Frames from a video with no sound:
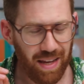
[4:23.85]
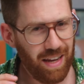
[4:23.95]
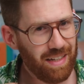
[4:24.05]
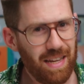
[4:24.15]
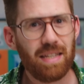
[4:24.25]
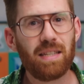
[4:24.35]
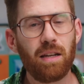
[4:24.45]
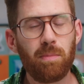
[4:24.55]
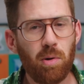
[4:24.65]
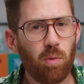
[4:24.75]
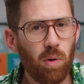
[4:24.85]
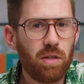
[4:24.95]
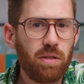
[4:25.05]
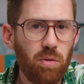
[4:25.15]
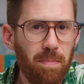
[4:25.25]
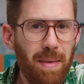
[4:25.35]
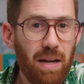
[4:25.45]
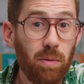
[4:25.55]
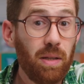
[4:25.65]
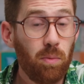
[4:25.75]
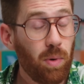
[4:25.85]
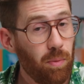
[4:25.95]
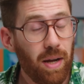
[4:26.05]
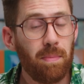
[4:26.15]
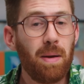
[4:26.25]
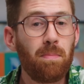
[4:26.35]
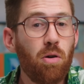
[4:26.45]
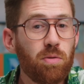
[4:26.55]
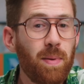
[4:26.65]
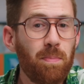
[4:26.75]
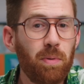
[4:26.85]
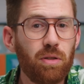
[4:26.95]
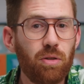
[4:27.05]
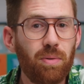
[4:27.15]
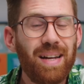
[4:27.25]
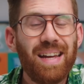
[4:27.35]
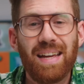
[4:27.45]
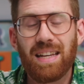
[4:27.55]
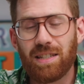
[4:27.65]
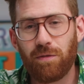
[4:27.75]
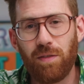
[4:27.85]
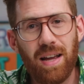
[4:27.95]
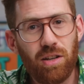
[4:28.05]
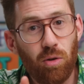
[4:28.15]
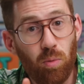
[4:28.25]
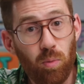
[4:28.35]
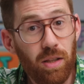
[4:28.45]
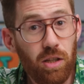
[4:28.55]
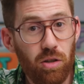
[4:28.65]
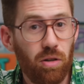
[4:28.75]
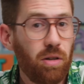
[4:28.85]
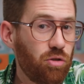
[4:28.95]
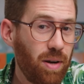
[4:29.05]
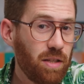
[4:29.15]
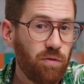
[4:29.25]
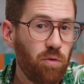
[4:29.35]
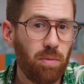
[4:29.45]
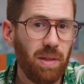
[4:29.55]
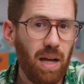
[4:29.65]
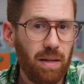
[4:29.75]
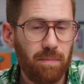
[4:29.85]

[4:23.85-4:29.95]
it takes a little bit more work to do it manually. What I recommend most people do is find a really good transform L U T.